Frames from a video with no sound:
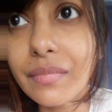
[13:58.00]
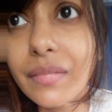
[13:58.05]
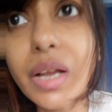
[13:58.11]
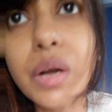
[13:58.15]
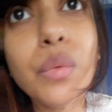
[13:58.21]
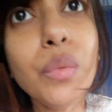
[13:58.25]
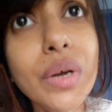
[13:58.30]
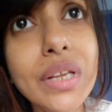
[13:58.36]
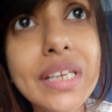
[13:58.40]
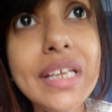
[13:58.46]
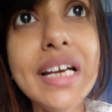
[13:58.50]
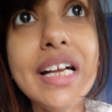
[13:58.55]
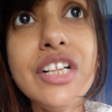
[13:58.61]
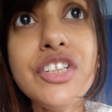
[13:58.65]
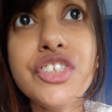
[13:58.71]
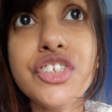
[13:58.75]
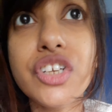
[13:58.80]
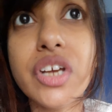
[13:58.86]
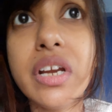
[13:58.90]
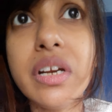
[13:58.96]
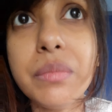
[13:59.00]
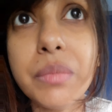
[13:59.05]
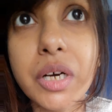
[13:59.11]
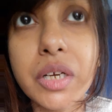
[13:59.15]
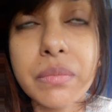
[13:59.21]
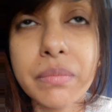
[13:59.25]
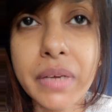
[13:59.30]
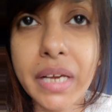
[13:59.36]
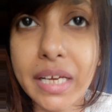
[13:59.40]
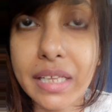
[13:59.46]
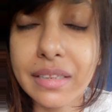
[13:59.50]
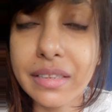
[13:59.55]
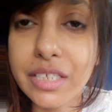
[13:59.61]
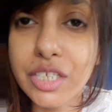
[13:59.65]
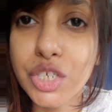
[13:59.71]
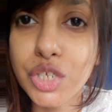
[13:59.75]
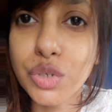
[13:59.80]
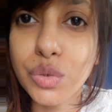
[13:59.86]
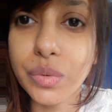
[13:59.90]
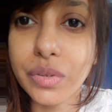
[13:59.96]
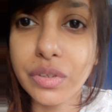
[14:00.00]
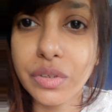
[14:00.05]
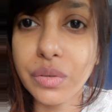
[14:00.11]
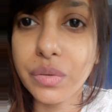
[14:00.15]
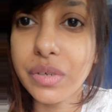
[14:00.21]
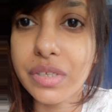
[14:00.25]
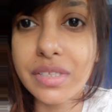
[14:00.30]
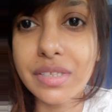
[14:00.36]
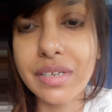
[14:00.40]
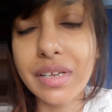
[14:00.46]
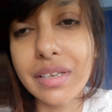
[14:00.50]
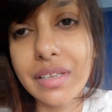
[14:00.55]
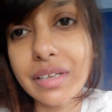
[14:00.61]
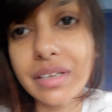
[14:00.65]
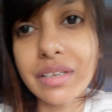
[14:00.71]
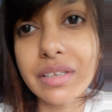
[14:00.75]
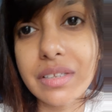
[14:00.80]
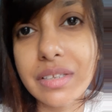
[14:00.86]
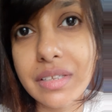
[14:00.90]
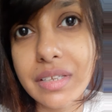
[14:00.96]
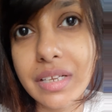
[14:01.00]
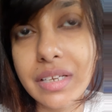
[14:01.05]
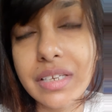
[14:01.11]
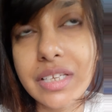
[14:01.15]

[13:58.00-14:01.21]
one day I'll share about my health issue with you. It's nothing that